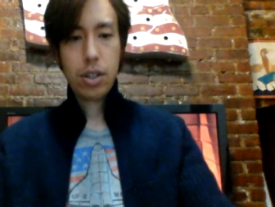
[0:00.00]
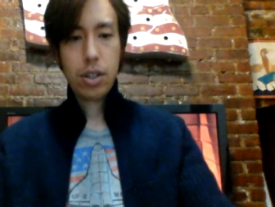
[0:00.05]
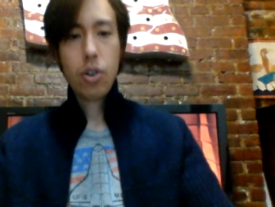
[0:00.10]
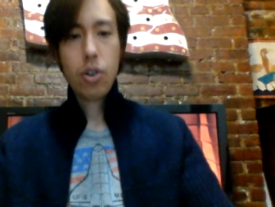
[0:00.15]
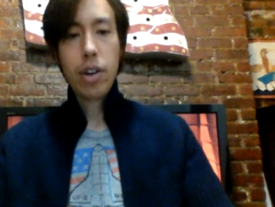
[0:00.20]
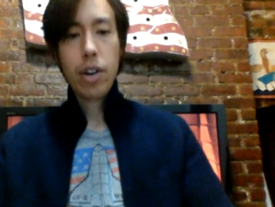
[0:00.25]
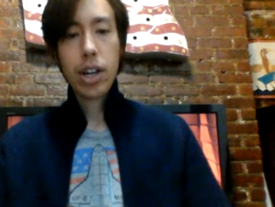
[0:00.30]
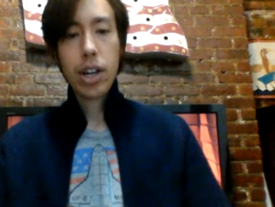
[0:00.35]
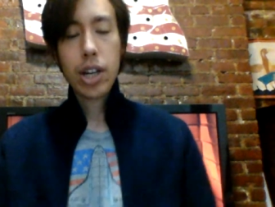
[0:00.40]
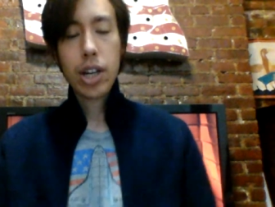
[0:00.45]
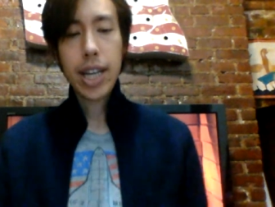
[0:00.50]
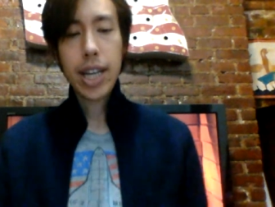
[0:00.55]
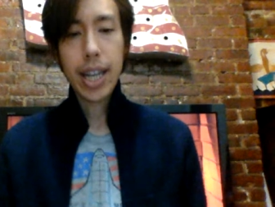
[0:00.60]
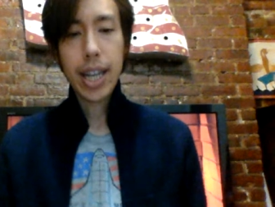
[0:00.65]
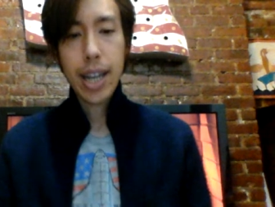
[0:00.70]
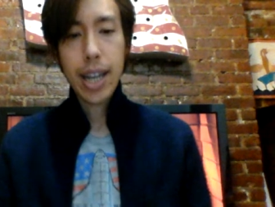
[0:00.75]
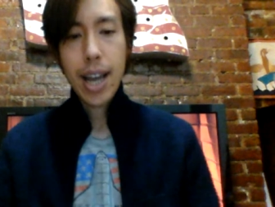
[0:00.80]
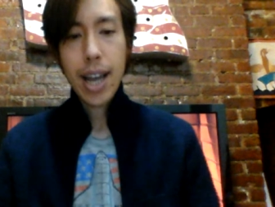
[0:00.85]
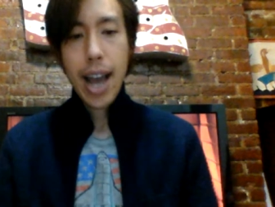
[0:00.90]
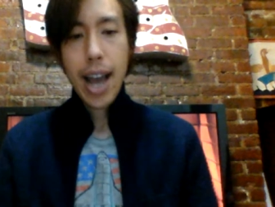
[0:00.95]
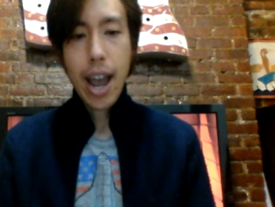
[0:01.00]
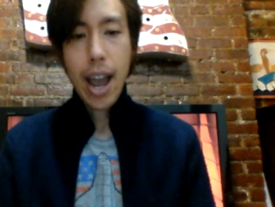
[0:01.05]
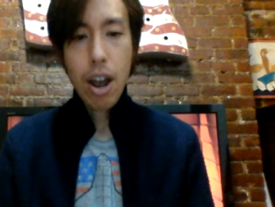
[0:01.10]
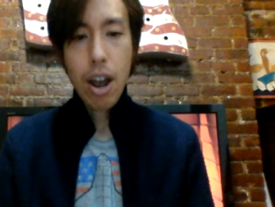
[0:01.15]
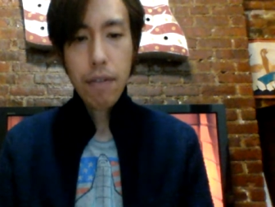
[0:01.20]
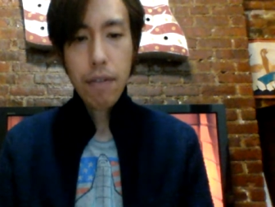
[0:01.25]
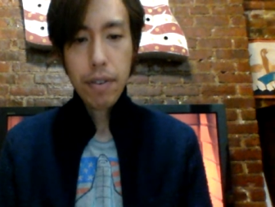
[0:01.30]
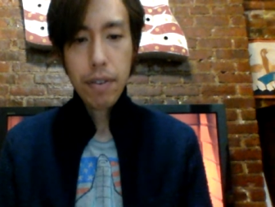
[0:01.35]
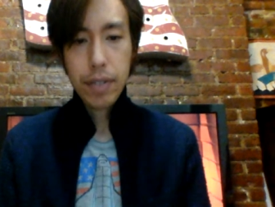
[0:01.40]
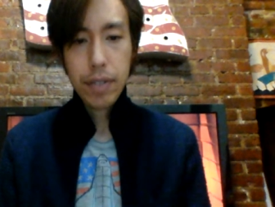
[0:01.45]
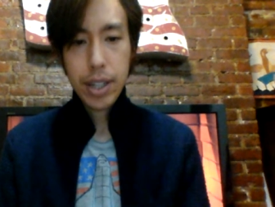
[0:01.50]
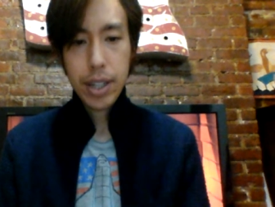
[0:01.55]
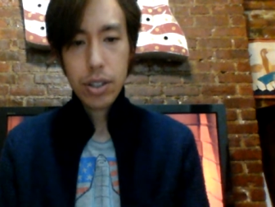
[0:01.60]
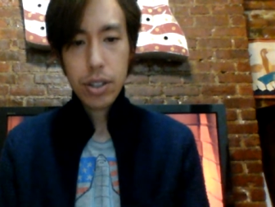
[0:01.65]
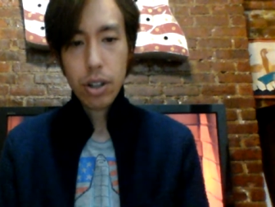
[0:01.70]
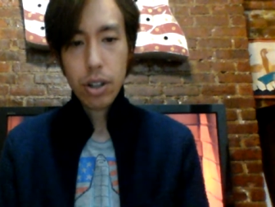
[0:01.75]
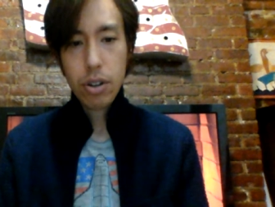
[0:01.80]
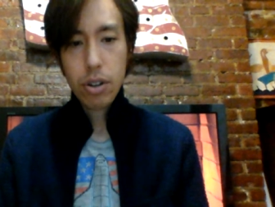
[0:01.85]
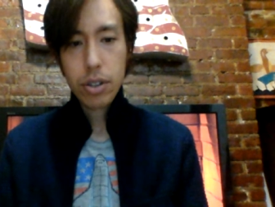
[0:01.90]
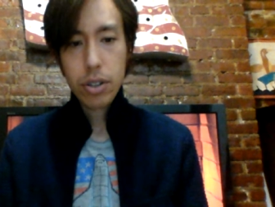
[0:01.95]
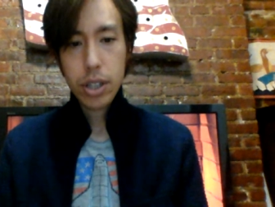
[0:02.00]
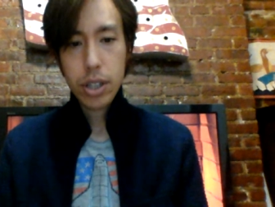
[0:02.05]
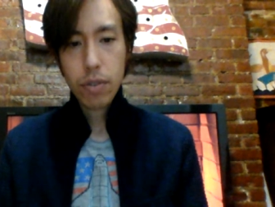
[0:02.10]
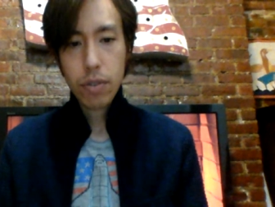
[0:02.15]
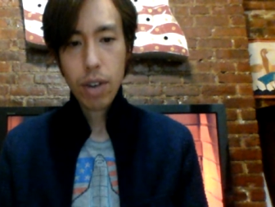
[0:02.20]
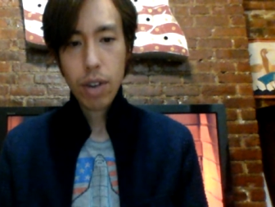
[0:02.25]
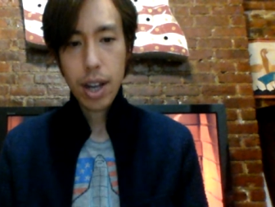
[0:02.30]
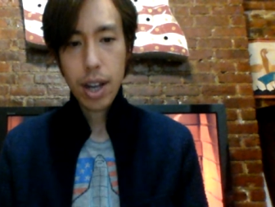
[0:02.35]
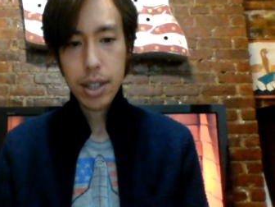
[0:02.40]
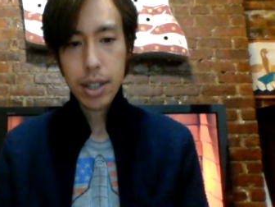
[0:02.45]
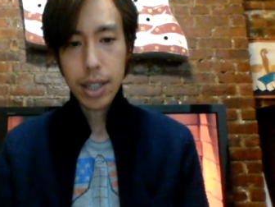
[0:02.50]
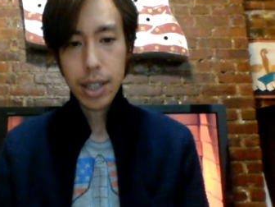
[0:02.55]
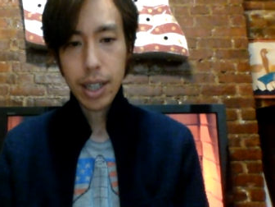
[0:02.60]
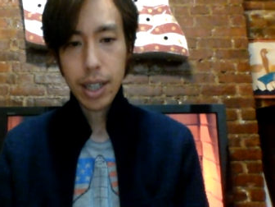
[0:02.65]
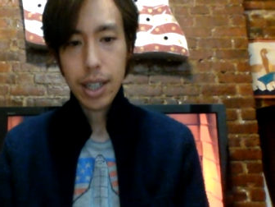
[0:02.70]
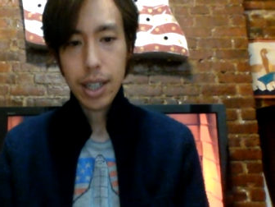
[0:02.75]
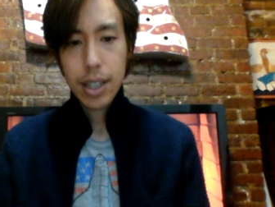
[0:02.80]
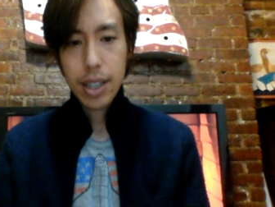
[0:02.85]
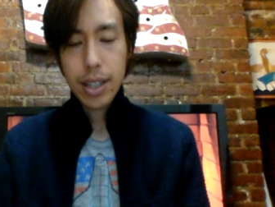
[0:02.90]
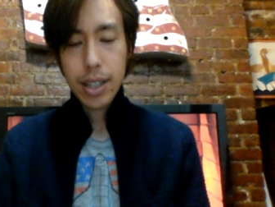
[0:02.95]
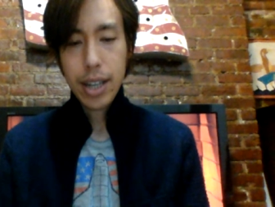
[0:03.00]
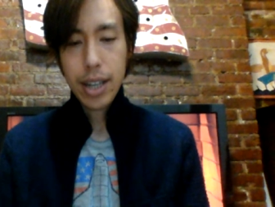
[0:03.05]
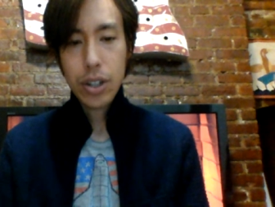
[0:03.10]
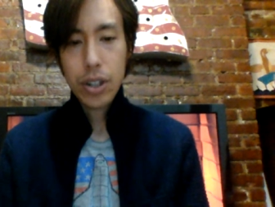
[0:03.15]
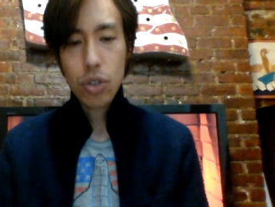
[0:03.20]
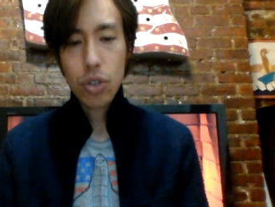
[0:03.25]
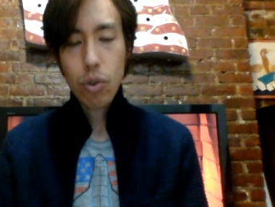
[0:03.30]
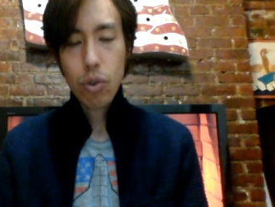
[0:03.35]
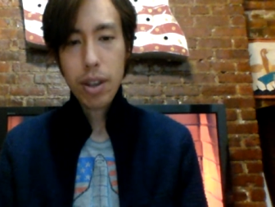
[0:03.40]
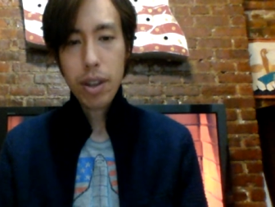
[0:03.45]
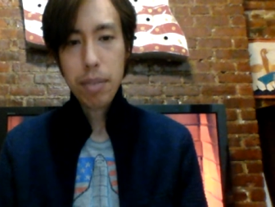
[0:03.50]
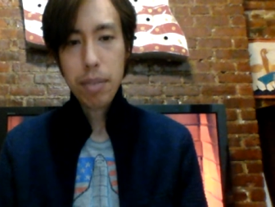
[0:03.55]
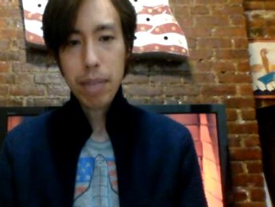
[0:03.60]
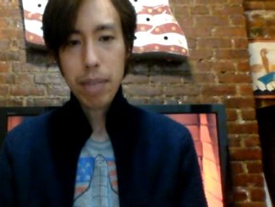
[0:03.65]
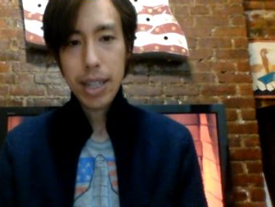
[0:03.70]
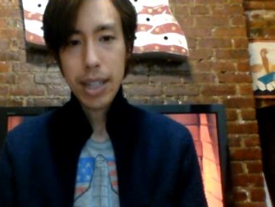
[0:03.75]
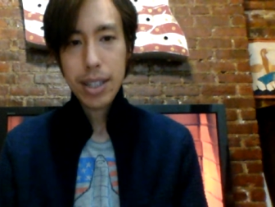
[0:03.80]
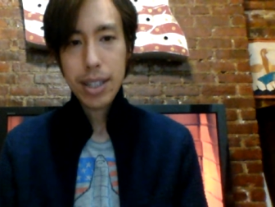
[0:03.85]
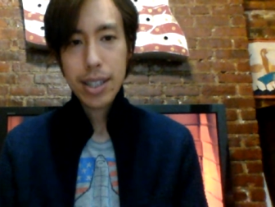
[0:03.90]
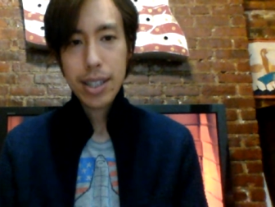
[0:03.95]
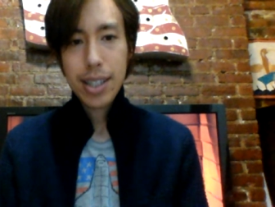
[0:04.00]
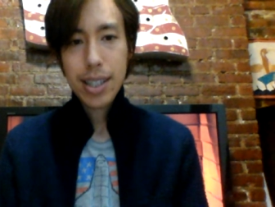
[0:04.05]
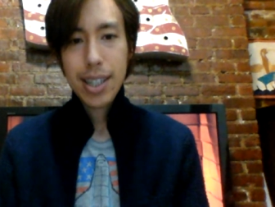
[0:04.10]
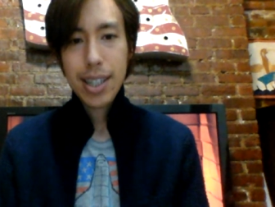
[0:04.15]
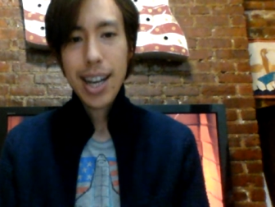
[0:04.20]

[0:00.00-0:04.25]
Dorian Key, AR-15s are useless for hunting. They destroy the meat.